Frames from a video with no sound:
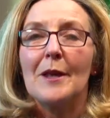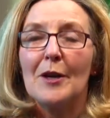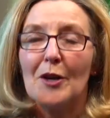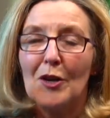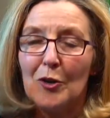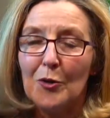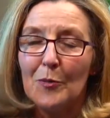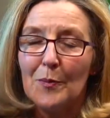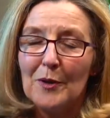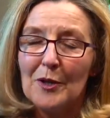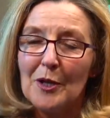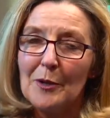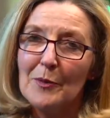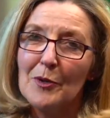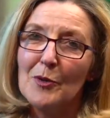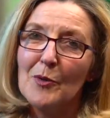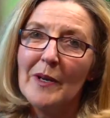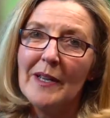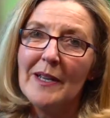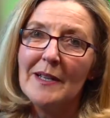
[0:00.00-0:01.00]
Open up
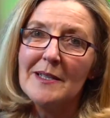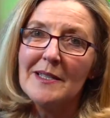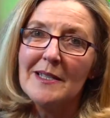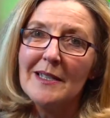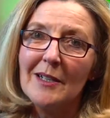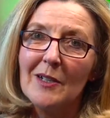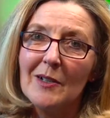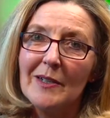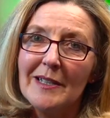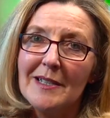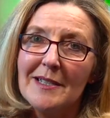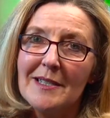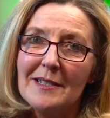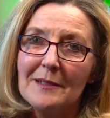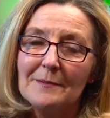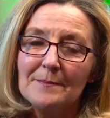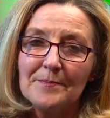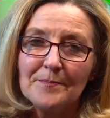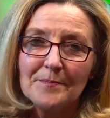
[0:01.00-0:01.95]
your ears, guys.